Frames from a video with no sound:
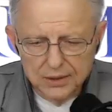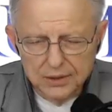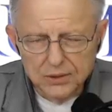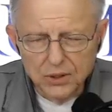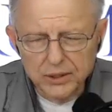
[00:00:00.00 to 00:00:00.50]

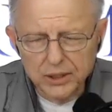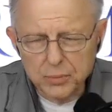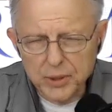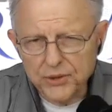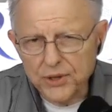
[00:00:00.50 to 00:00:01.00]
talking
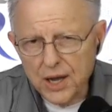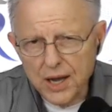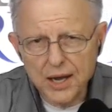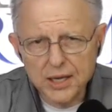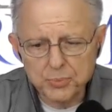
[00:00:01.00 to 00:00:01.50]
about the
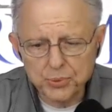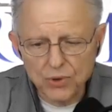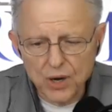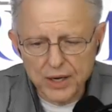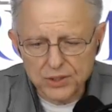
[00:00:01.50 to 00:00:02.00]
high
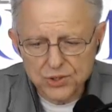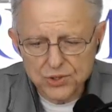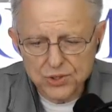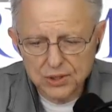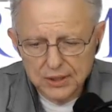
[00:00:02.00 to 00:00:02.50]

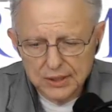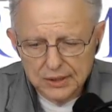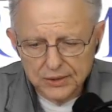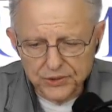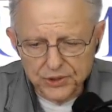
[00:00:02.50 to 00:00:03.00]
price
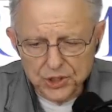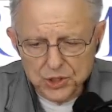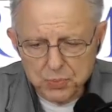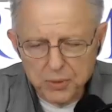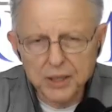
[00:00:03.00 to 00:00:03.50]
that these
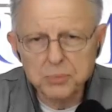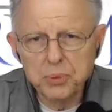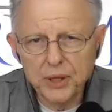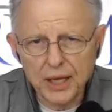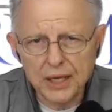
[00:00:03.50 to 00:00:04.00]
men
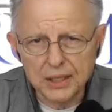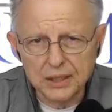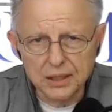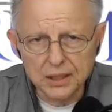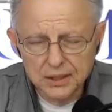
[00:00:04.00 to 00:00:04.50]

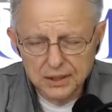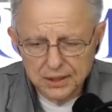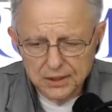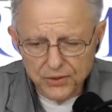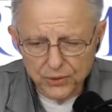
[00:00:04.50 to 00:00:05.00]
paid,
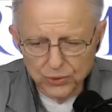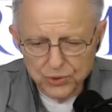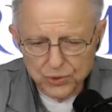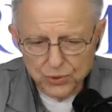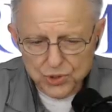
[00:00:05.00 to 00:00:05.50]
those
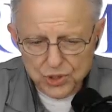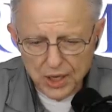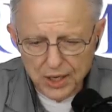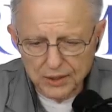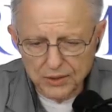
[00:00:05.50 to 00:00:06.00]
who
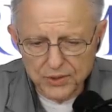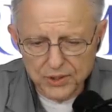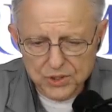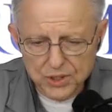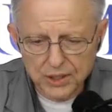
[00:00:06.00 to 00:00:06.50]
signed this
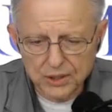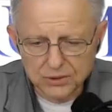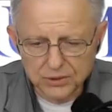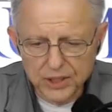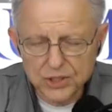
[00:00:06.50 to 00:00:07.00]

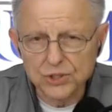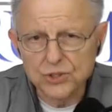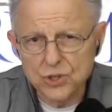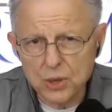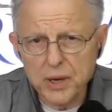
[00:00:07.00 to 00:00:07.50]
declaration,
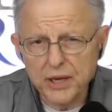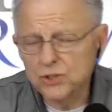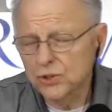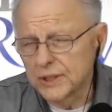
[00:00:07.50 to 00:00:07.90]
some actually